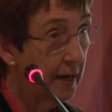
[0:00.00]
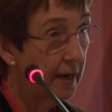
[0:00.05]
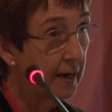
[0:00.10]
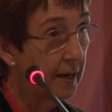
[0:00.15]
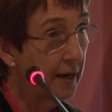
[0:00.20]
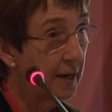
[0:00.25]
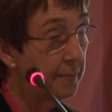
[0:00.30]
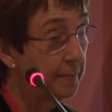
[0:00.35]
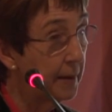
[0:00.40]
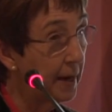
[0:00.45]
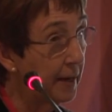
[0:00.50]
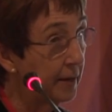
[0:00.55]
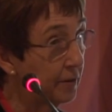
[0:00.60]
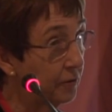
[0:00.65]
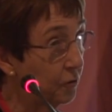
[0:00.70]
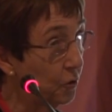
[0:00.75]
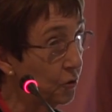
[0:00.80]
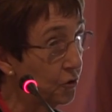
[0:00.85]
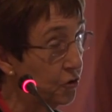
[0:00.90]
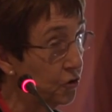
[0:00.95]
And
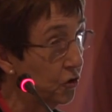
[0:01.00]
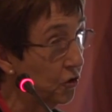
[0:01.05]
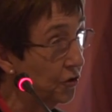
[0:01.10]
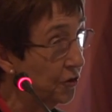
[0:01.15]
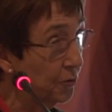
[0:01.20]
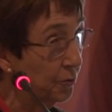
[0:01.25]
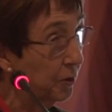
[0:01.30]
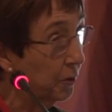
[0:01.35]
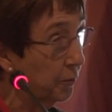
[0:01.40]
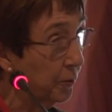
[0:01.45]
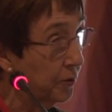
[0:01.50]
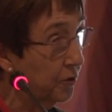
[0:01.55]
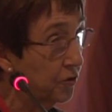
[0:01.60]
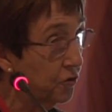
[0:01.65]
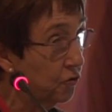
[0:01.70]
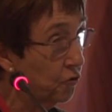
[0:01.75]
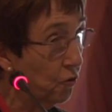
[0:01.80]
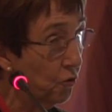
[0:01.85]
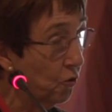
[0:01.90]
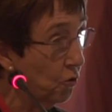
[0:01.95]
of course, children will
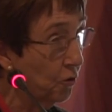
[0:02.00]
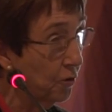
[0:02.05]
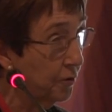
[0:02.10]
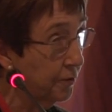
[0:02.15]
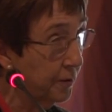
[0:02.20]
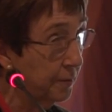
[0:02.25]
withdraw